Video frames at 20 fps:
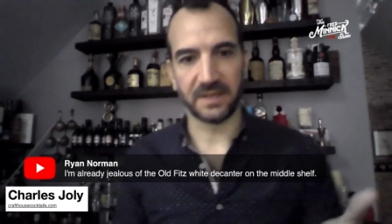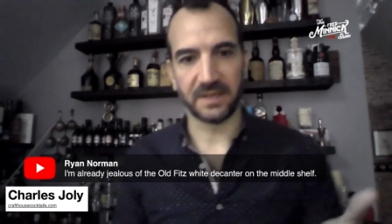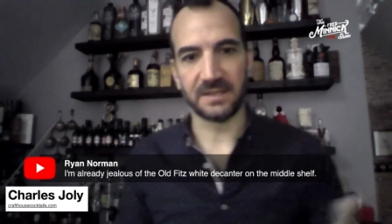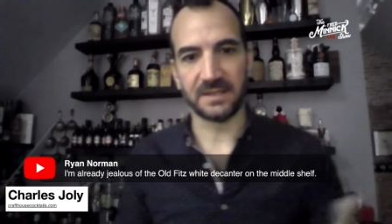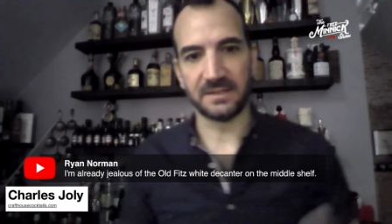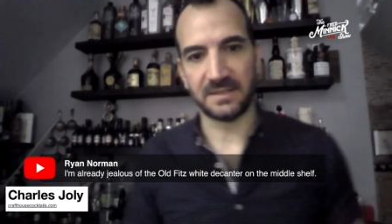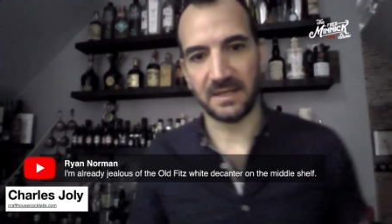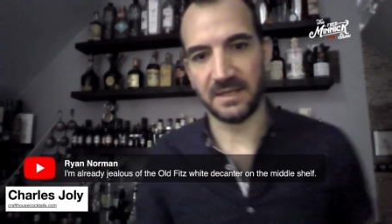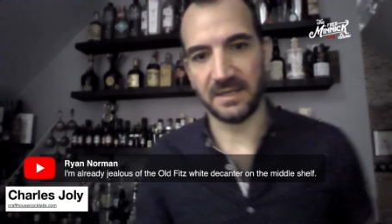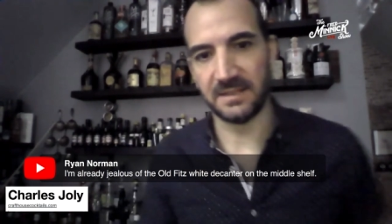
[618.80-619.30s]

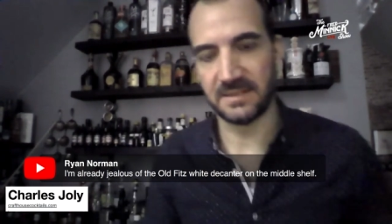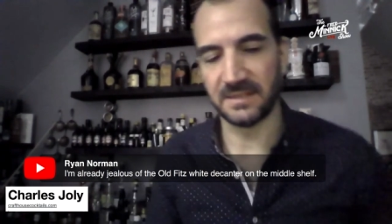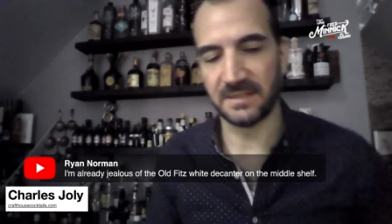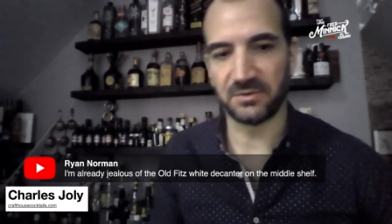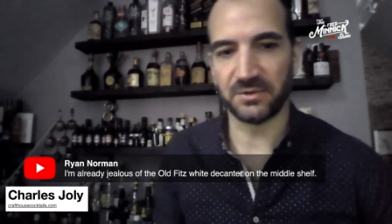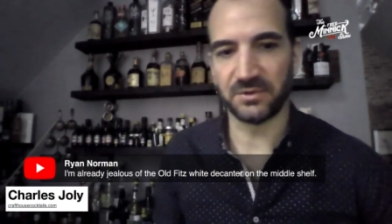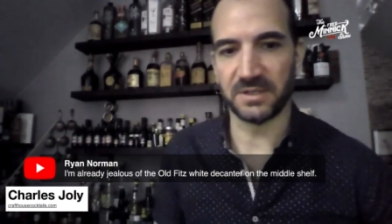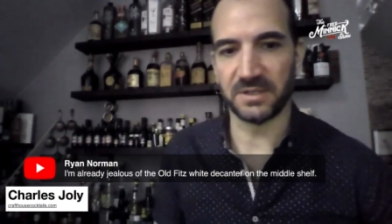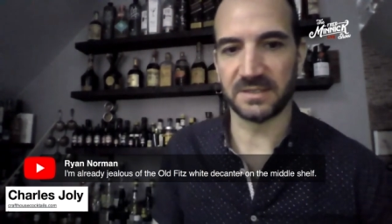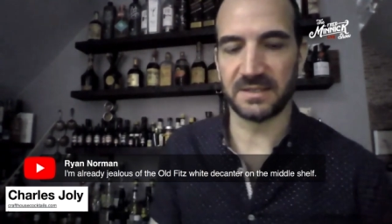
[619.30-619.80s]
contain
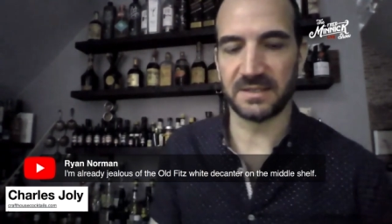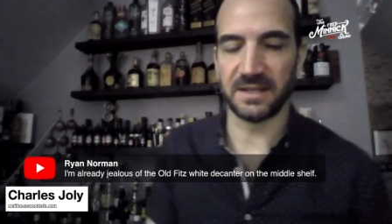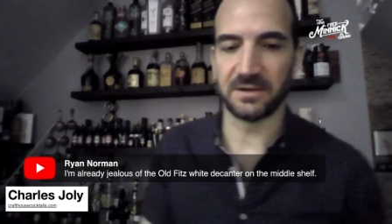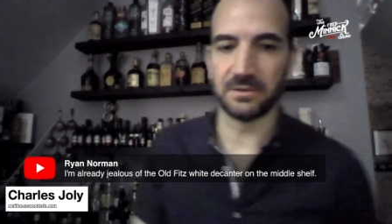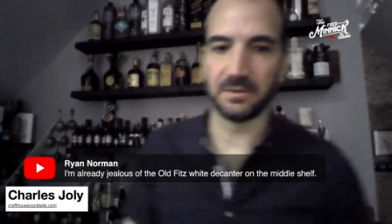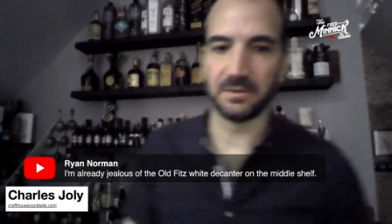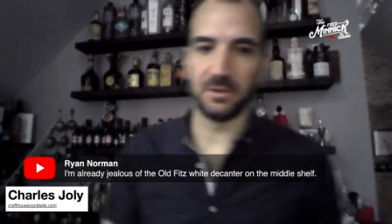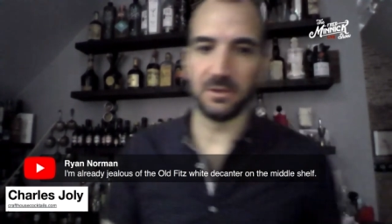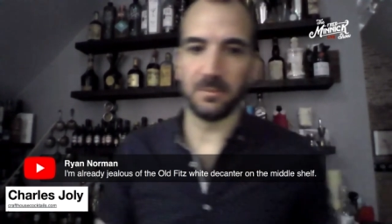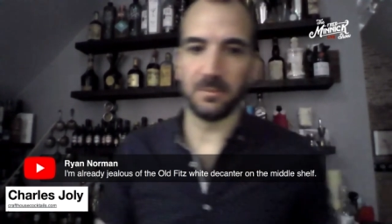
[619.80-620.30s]
citrus that
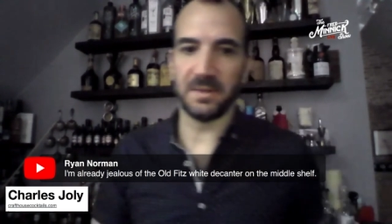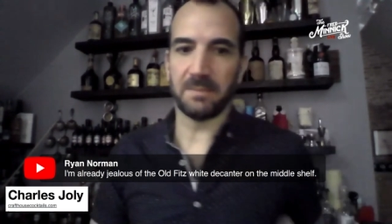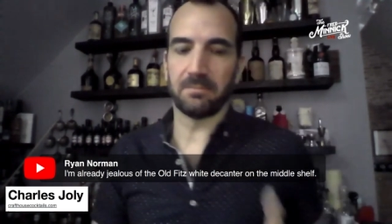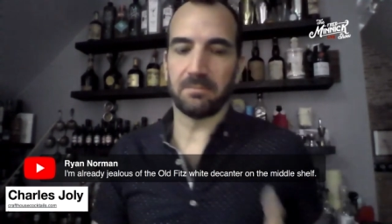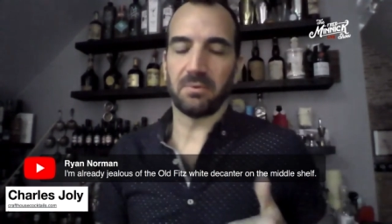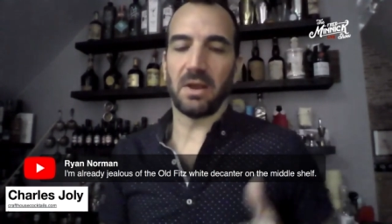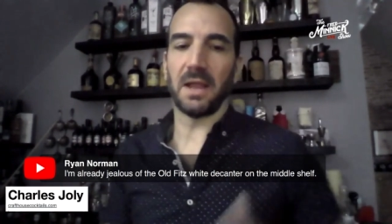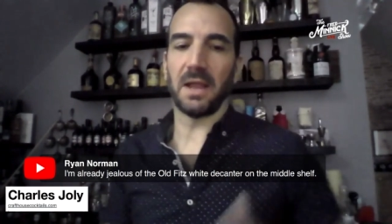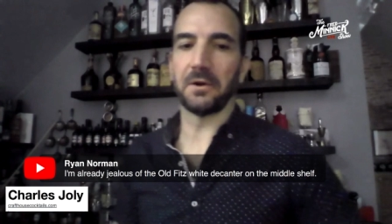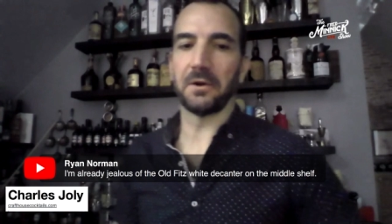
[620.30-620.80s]
are a little
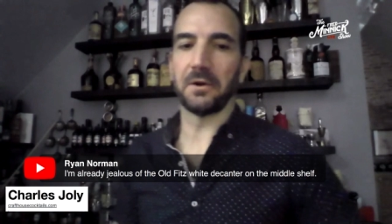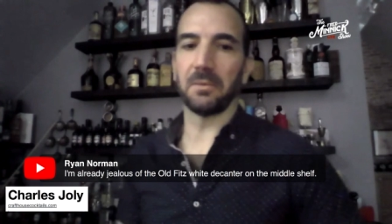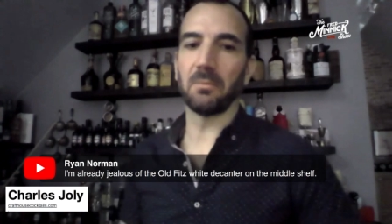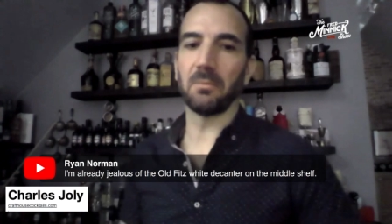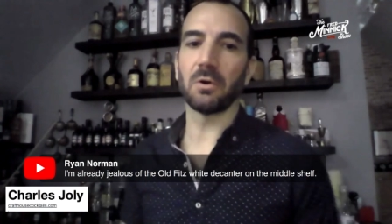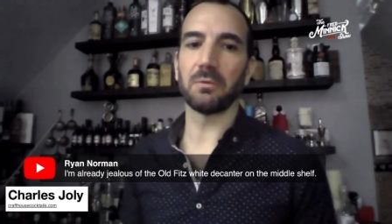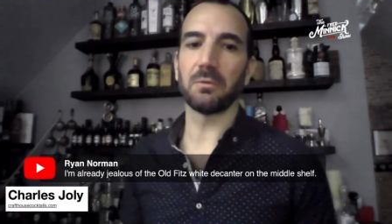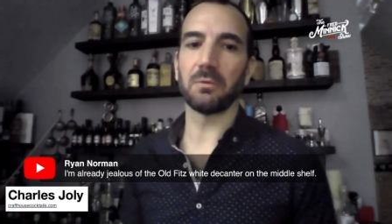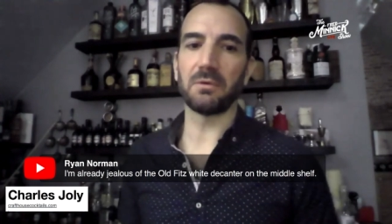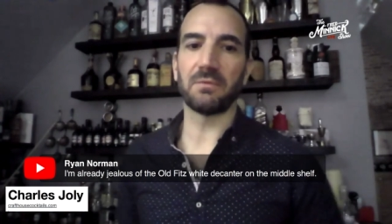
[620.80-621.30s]
bit brighter,
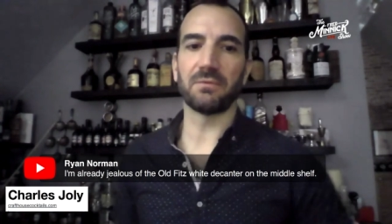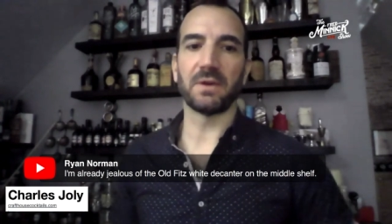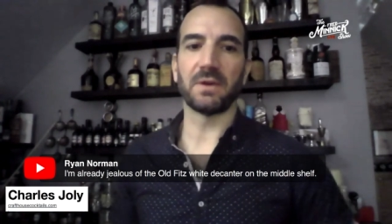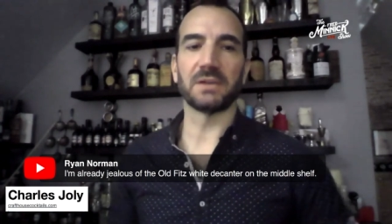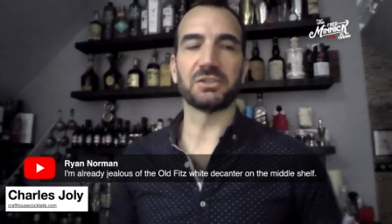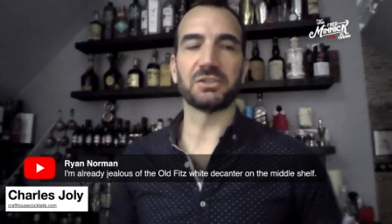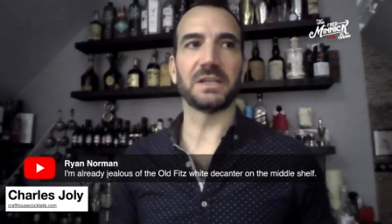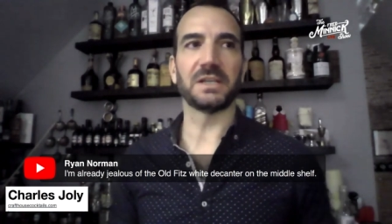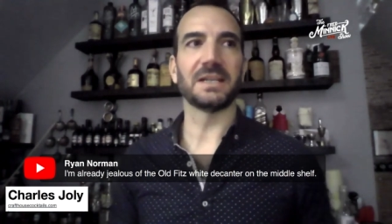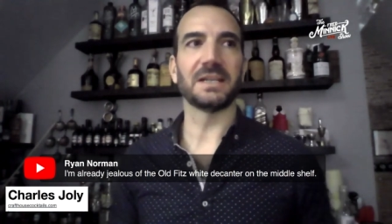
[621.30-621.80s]
more
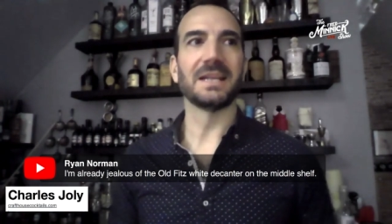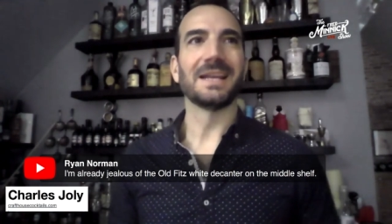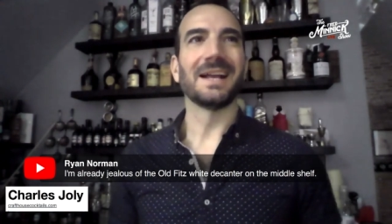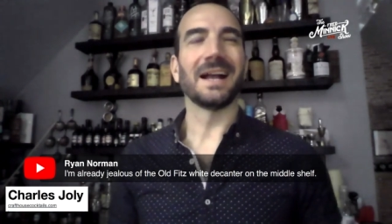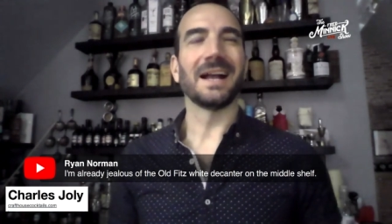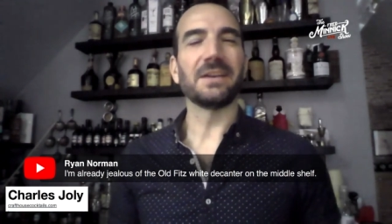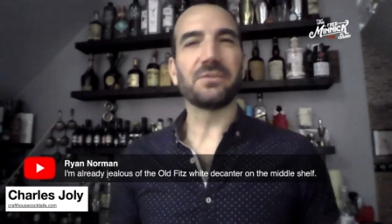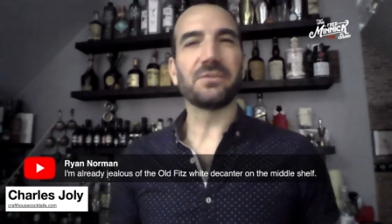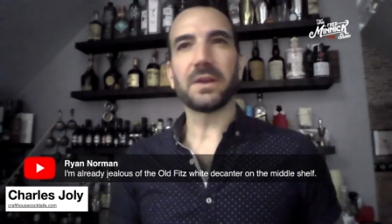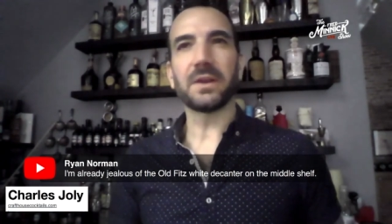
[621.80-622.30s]
refreshing.
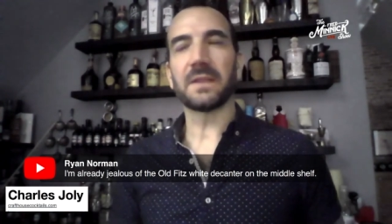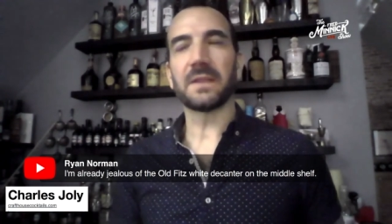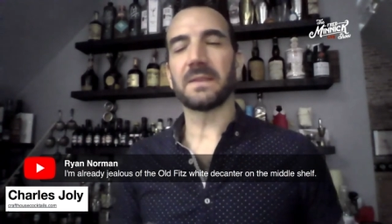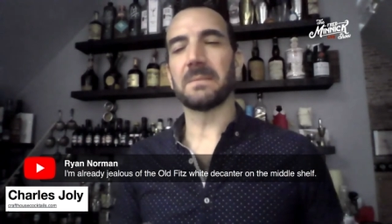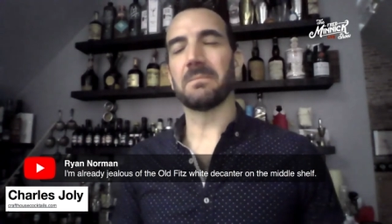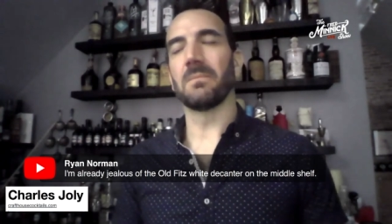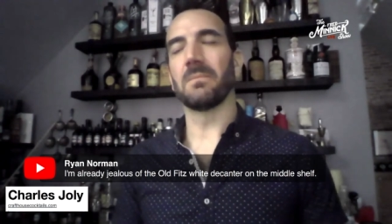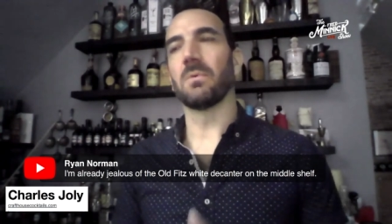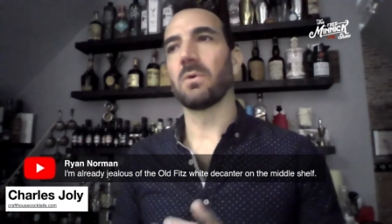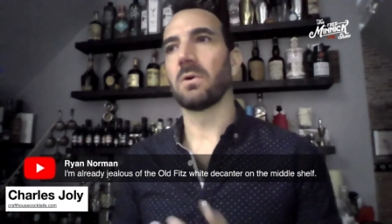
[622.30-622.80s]
I drink
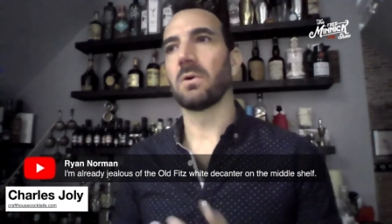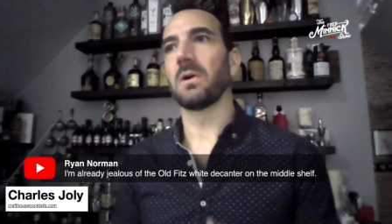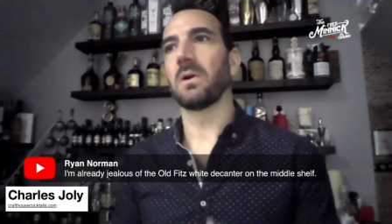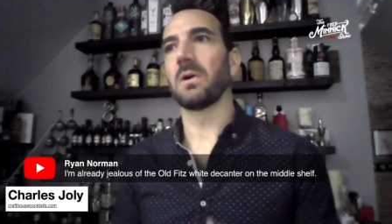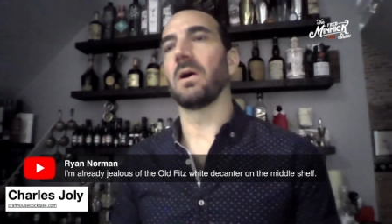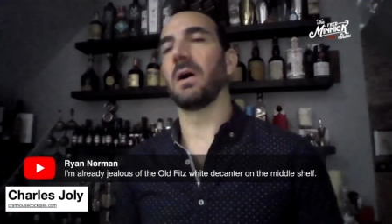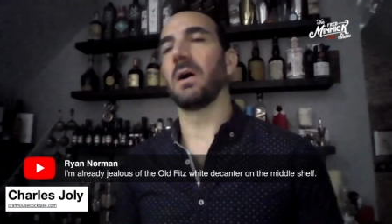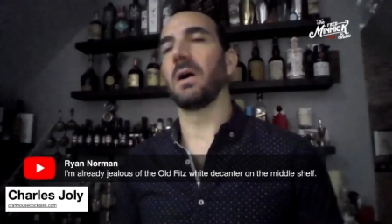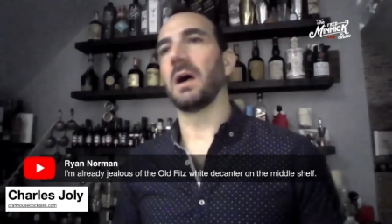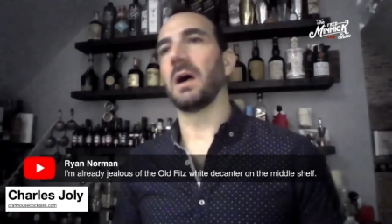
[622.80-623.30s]
them more
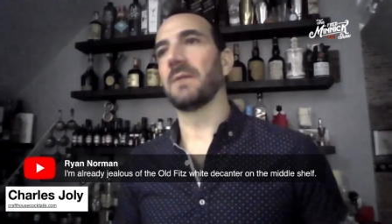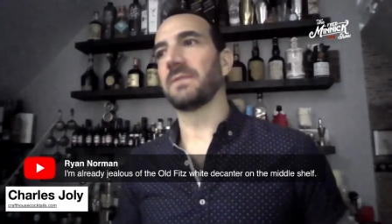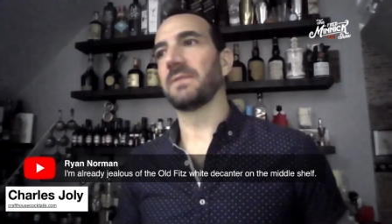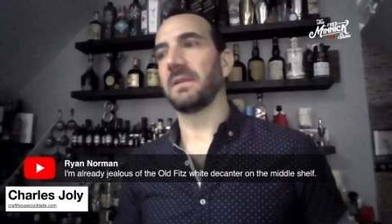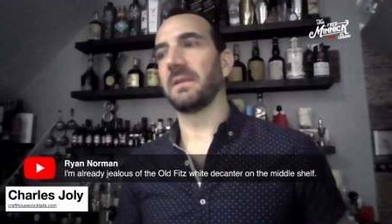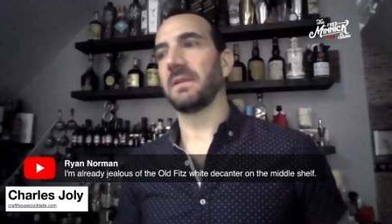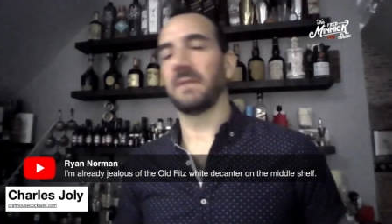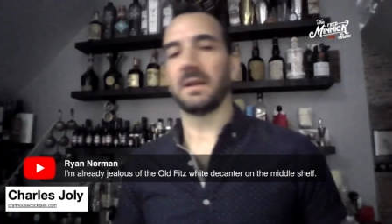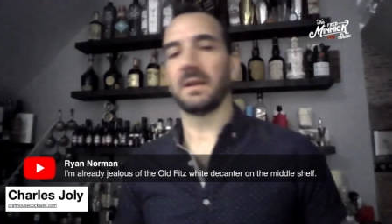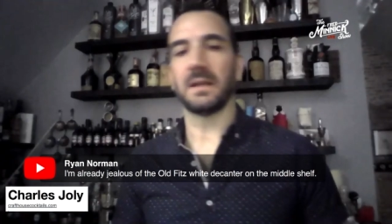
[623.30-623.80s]

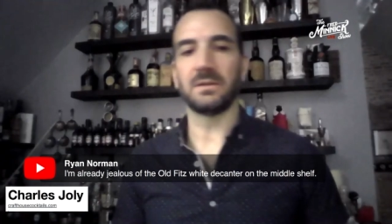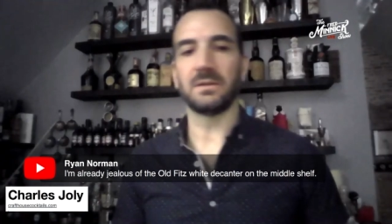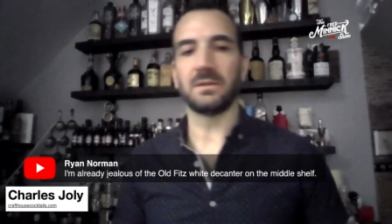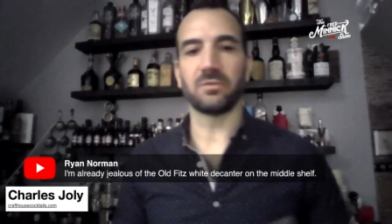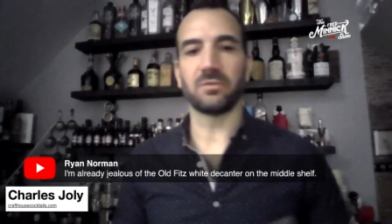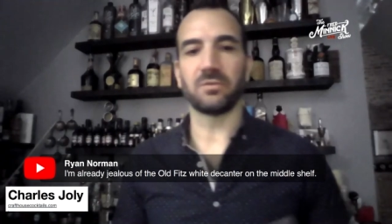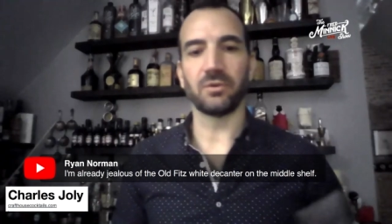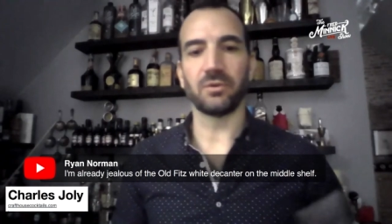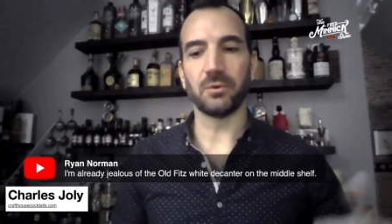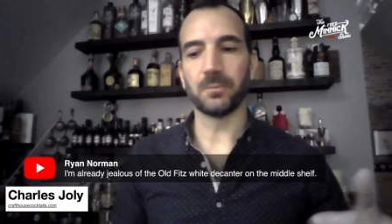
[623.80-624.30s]
often than I
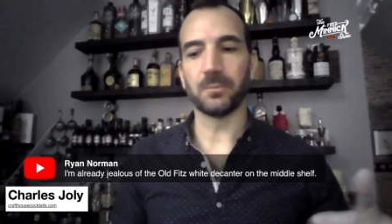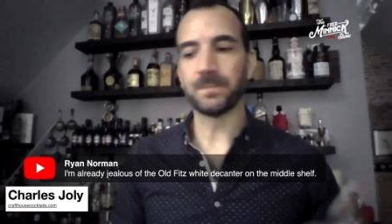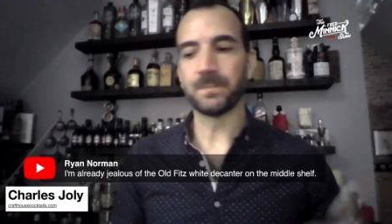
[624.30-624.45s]
do.